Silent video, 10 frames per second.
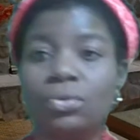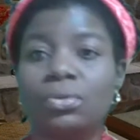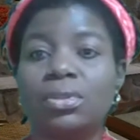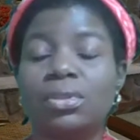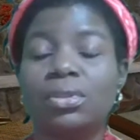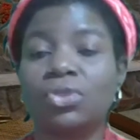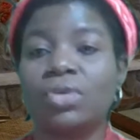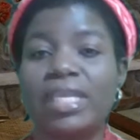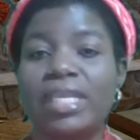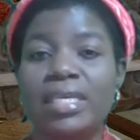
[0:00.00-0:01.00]

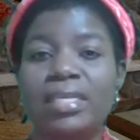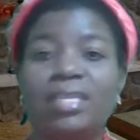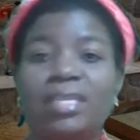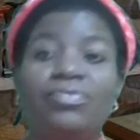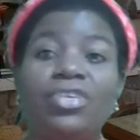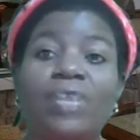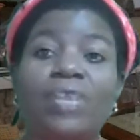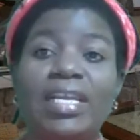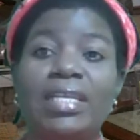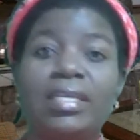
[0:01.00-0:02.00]
talking
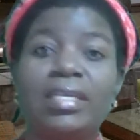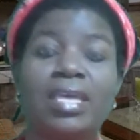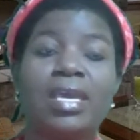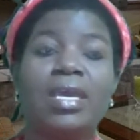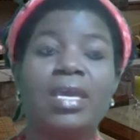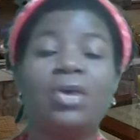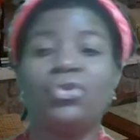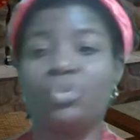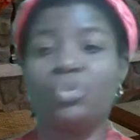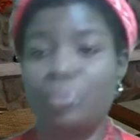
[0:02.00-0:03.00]
individually on your
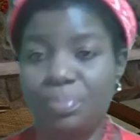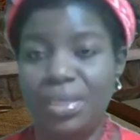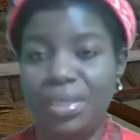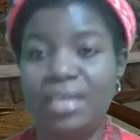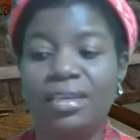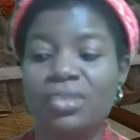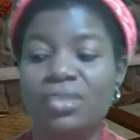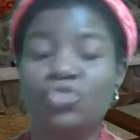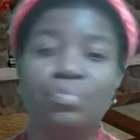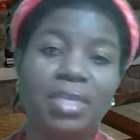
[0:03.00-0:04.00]
pulpit.
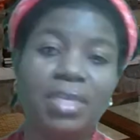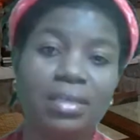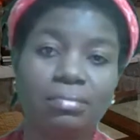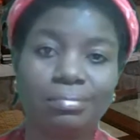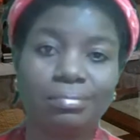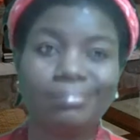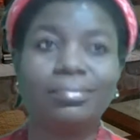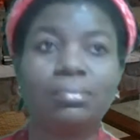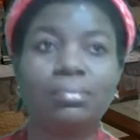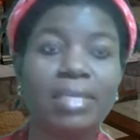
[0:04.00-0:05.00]
You've been
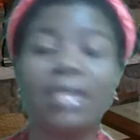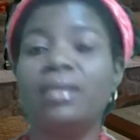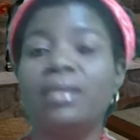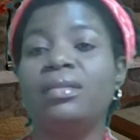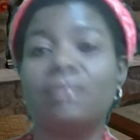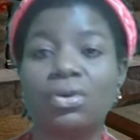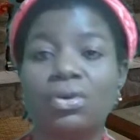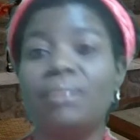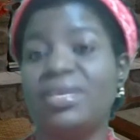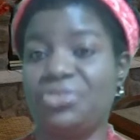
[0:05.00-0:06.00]
making
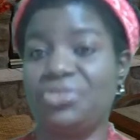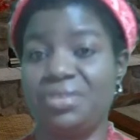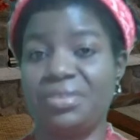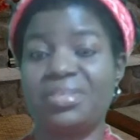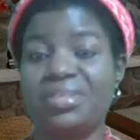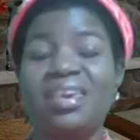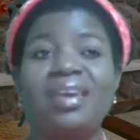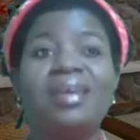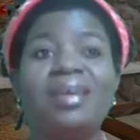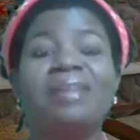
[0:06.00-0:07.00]
commentaries,
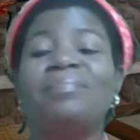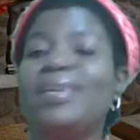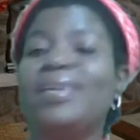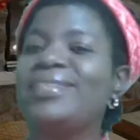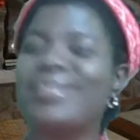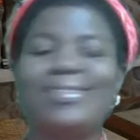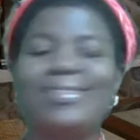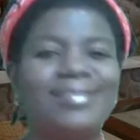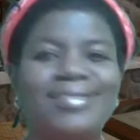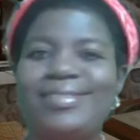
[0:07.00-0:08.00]
but
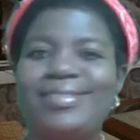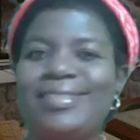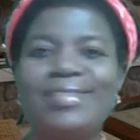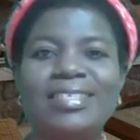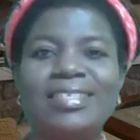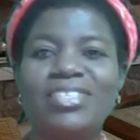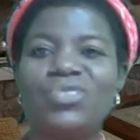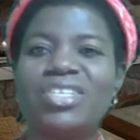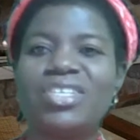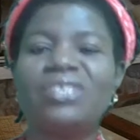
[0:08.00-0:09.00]
the
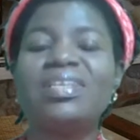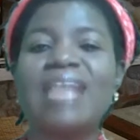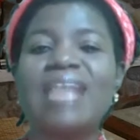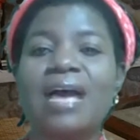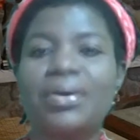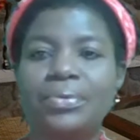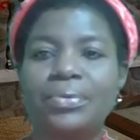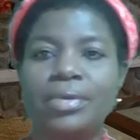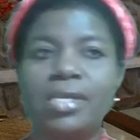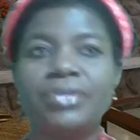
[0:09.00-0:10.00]
situation now
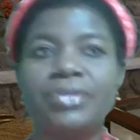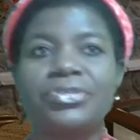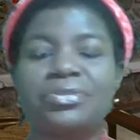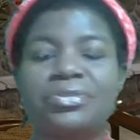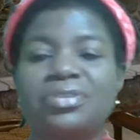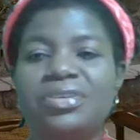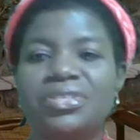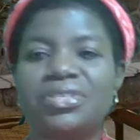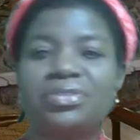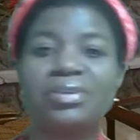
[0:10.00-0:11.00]
is
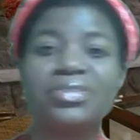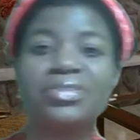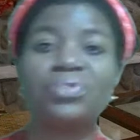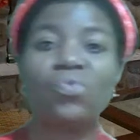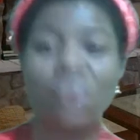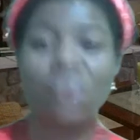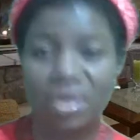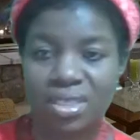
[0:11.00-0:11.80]
not what